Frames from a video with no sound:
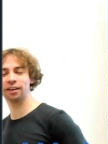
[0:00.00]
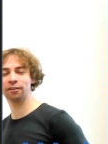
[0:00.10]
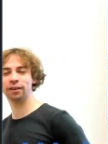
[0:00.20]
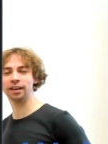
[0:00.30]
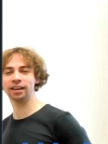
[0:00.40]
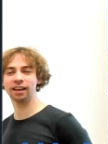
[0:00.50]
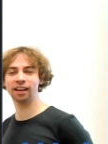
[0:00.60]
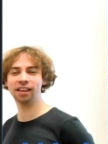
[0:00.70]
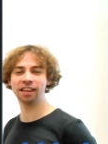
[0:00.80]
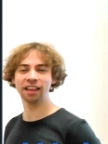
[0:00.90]
quite
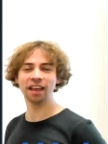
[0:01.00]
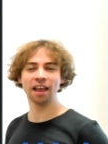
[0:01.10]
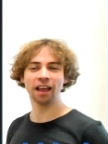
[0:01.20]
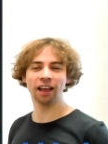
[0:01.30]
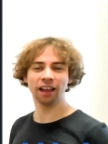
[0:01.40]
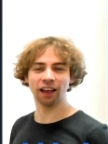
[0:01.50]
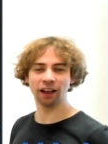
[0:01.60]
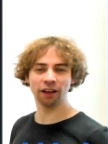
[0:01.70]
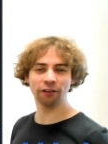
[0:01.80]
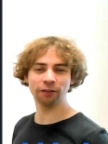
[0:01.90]
nice.
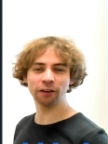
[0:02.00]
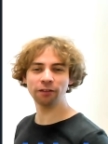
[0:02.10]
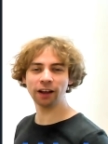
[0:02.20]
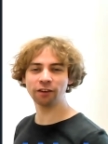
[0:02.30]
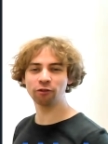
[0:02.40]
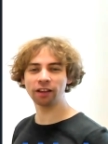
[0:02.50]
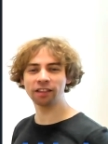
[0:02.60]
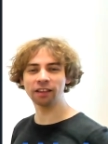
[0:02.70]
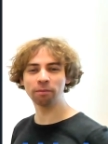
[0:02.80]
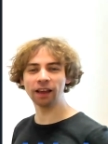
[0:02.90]
Fun fact:
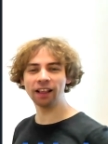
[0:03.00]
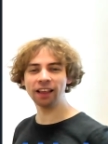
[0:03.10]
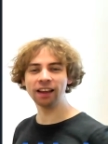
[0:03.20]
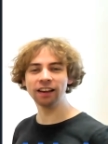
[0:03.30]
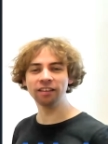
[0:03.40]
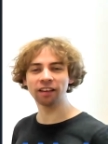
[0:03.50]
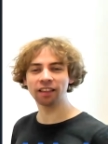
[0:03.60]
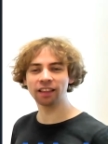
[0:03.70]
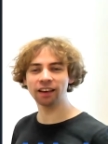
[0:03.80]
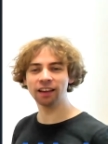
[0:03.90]
Rust is basically
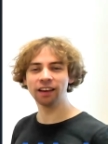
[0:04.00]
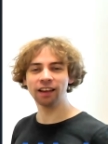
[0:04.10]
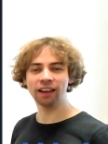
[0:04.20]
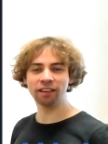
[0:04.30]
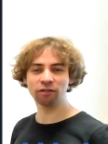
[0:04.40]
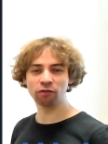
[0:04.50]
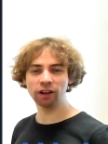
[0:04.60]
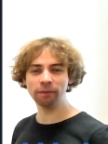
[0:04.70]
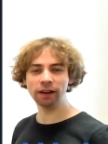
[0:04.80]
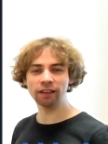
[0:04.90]
just an
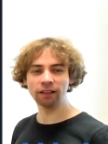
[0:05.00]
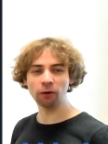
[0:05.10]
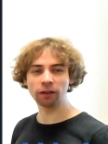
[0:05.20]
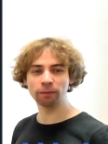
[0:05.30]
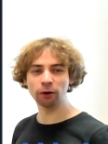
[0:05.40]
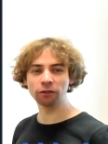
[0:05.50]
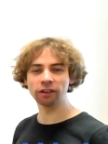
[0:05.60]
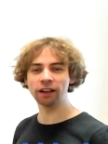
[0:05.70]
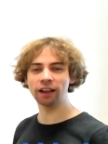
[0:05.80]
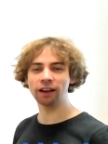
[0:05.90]
extremely slow explosion,
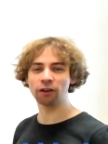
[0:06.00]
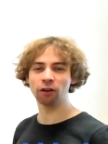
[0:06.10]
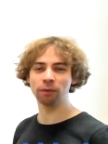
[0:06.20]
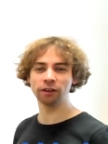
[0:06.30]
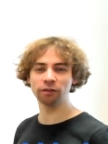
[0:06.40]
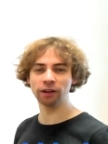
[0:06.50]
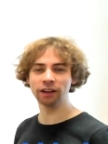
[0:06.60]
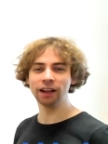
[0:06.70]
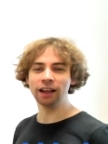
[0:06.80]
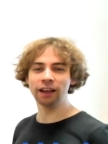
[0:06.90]
and then a comment to
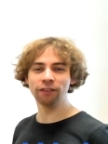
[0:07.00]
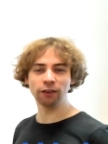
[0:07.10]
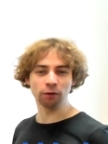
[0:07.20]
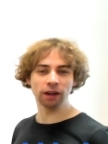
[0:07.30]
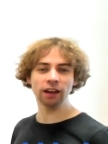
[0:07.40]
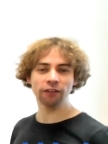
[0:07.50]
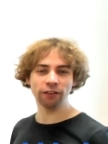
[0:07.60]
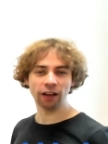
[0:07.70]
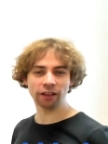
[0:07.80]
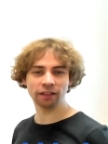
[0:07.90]
it: if you need a
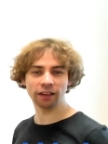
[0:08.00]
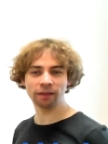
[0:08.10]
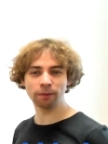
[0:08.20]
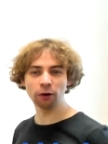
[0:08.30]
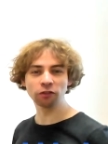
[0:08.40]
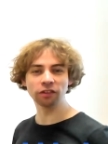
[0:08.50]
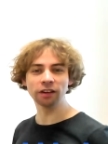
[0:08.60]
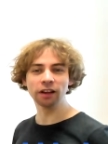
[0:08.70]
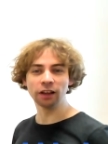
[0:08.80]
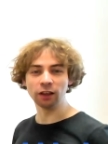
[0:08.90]
faster
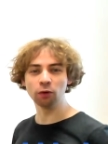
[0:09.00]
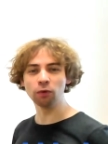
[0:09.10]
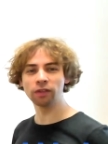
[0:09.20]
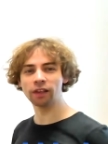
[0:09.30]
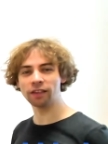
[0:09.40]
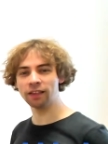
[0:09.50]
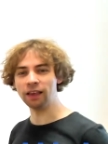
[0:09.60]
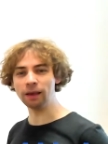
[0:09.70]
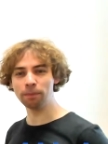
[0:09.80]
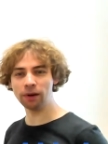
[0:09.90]
explosion, use
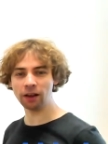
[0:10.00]
C++.